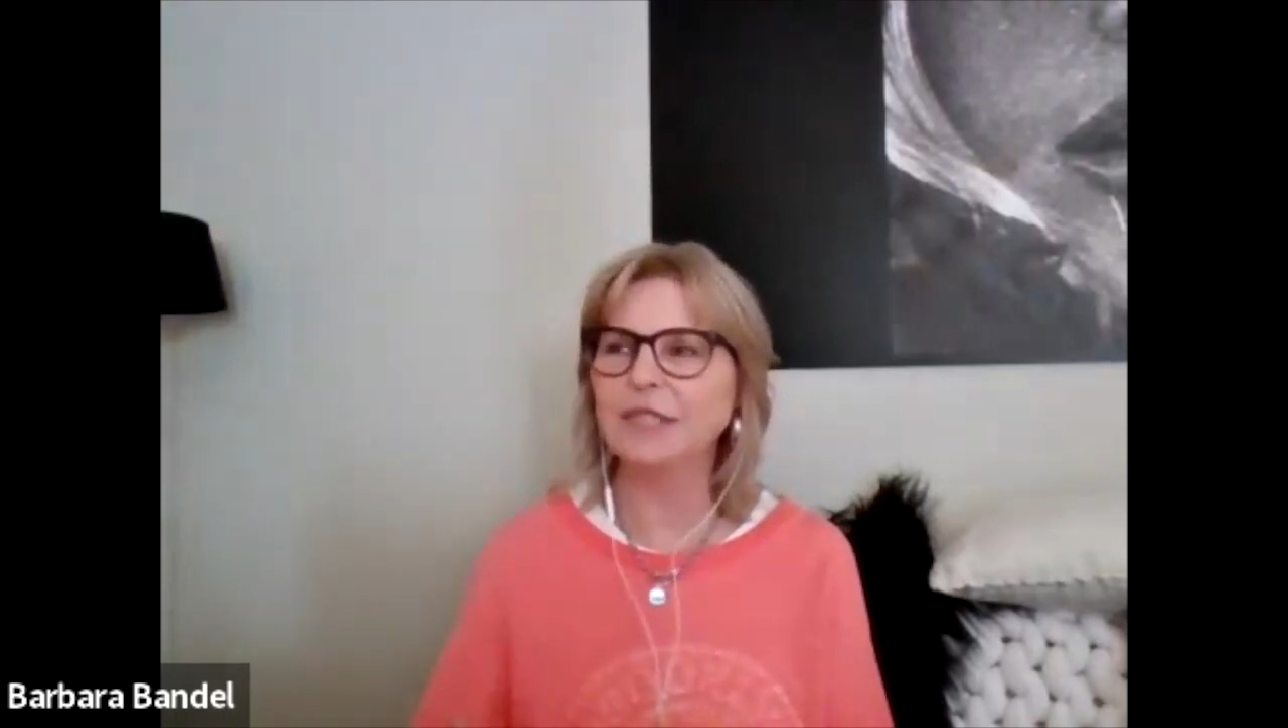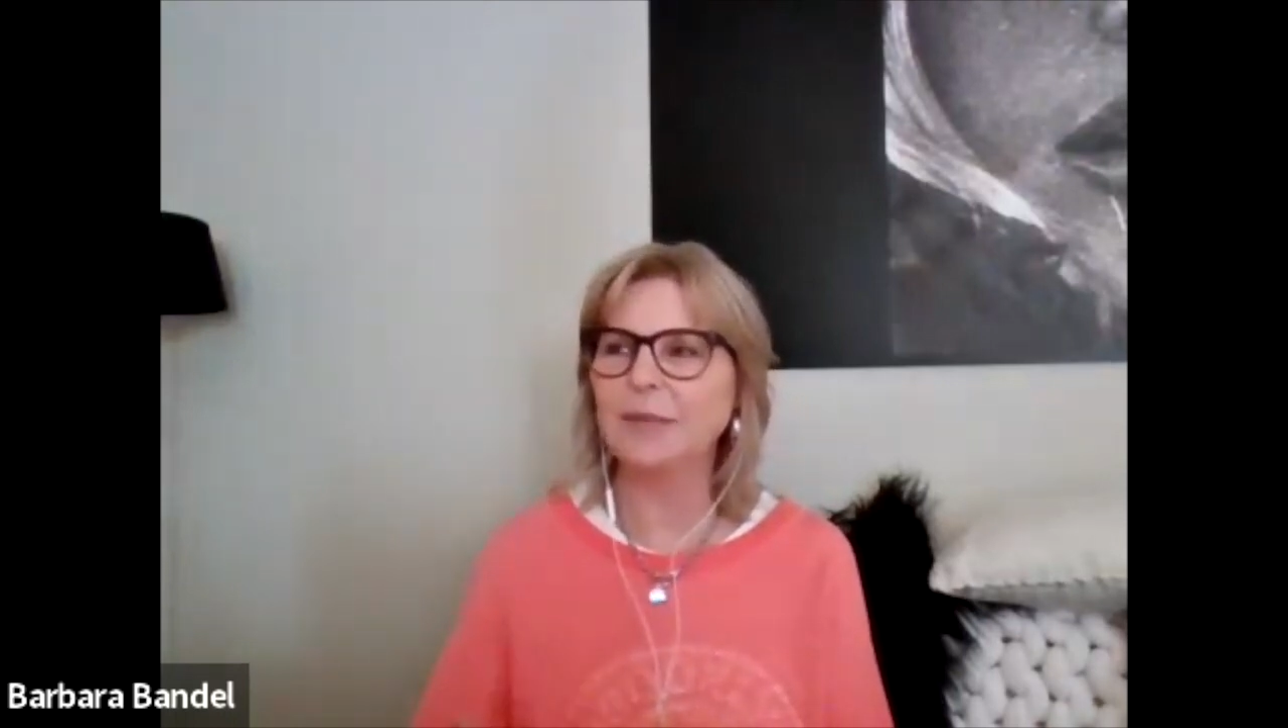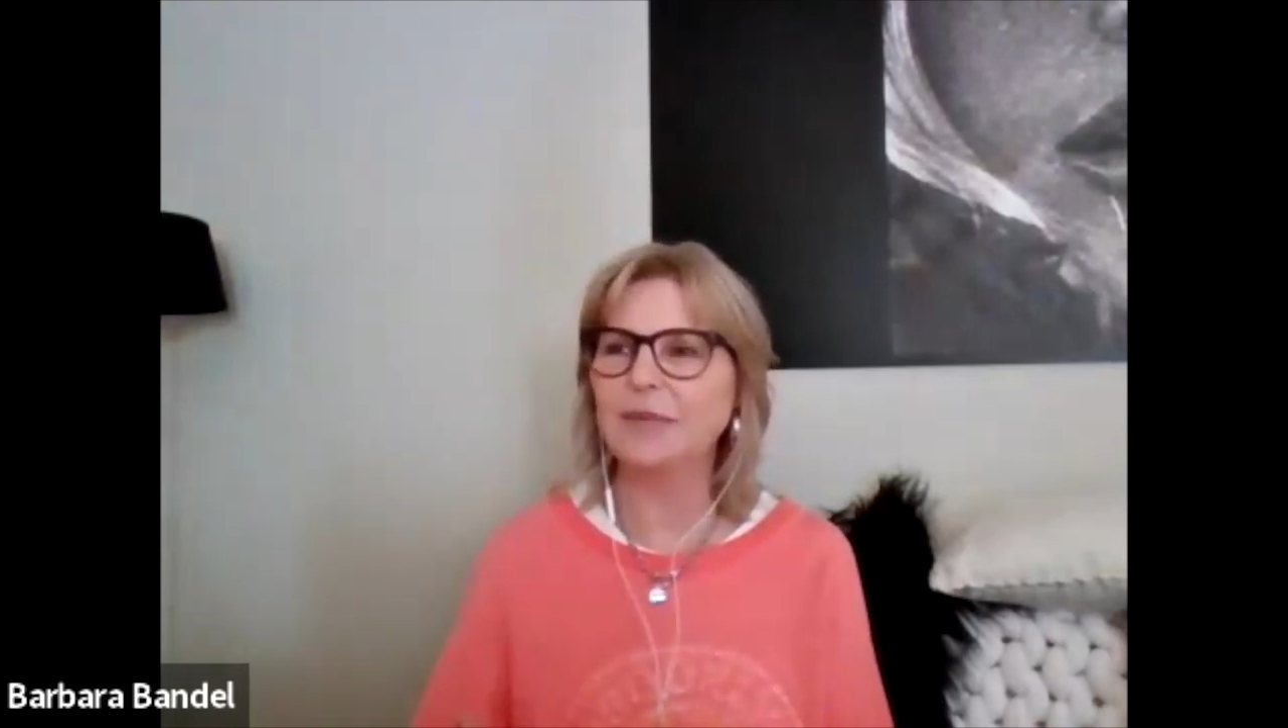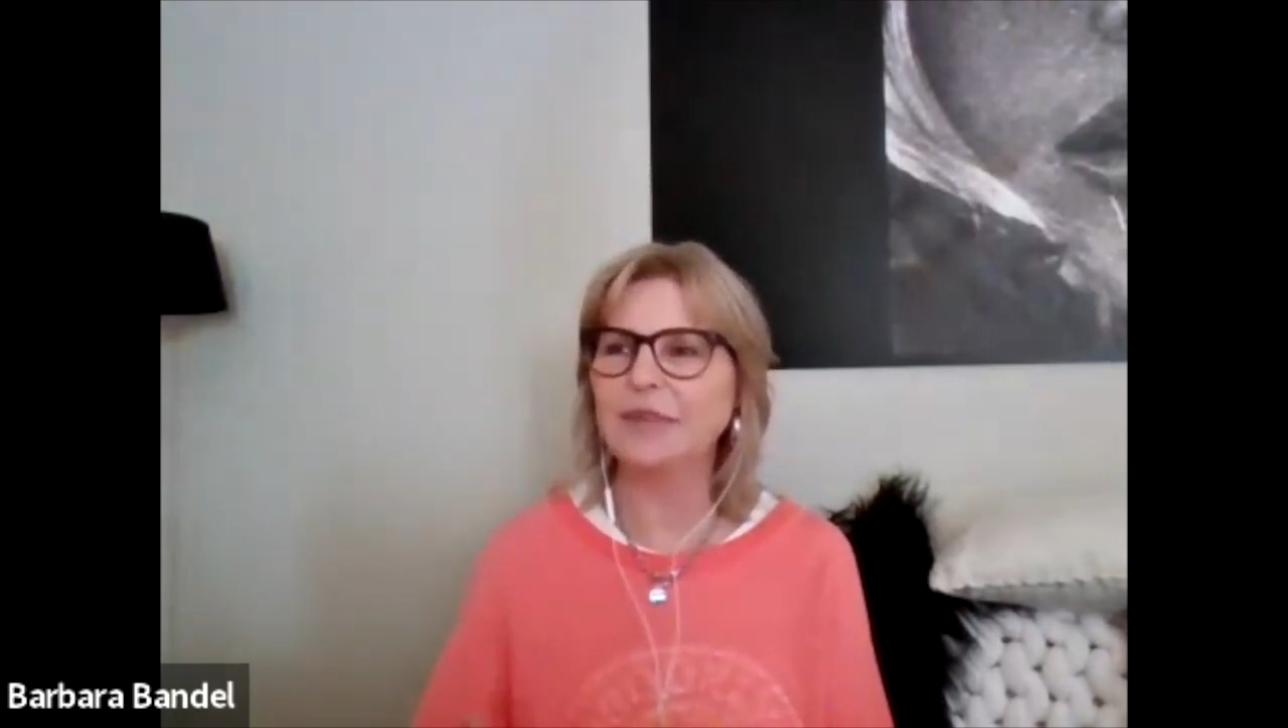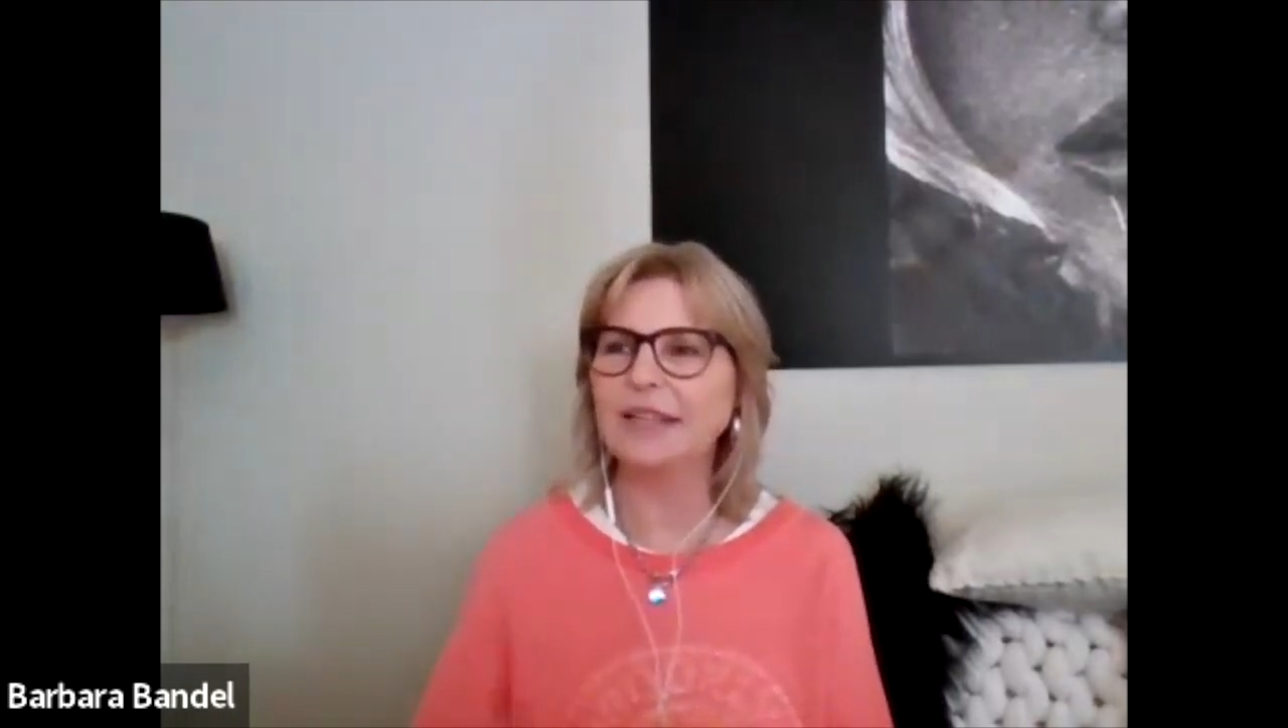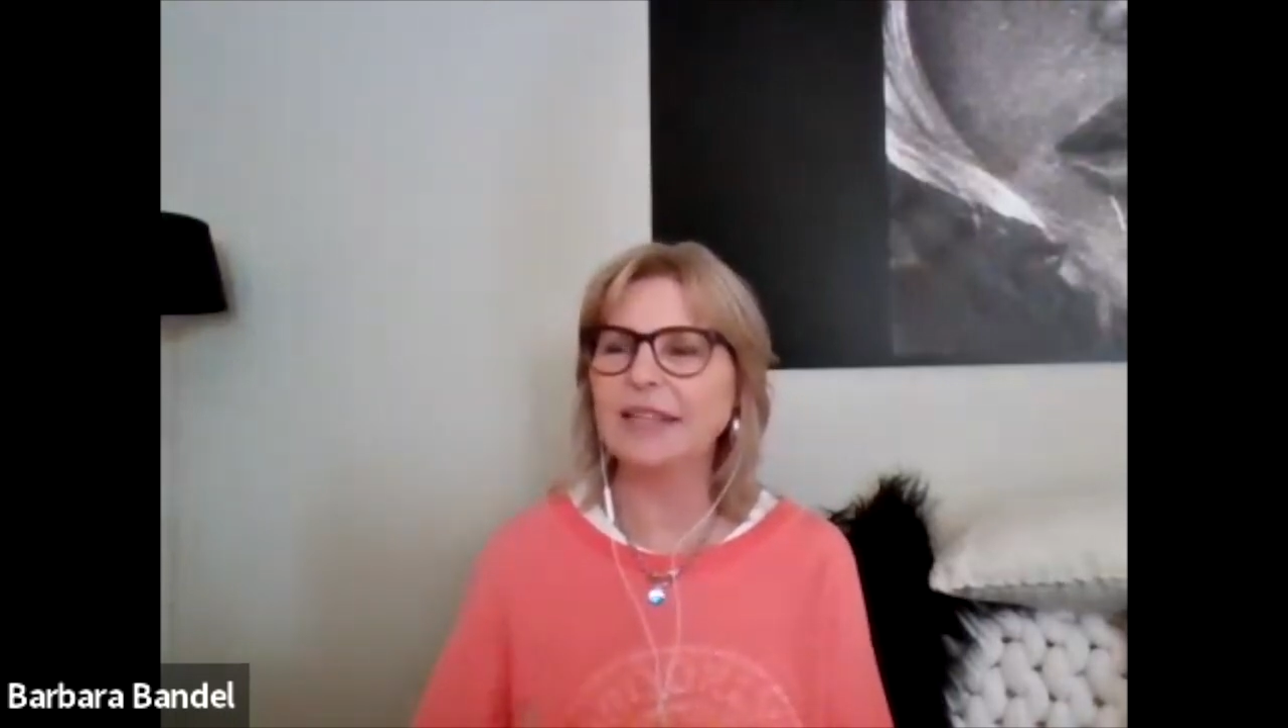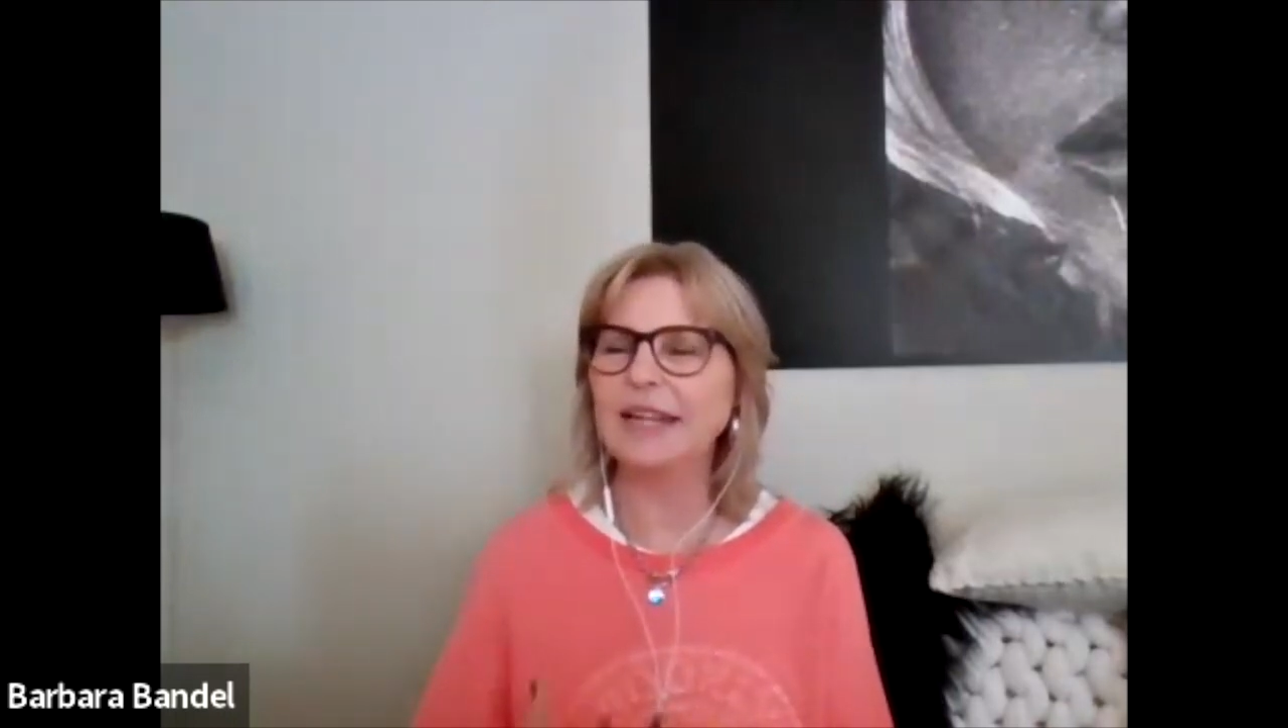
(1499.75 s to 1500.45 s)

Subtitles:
something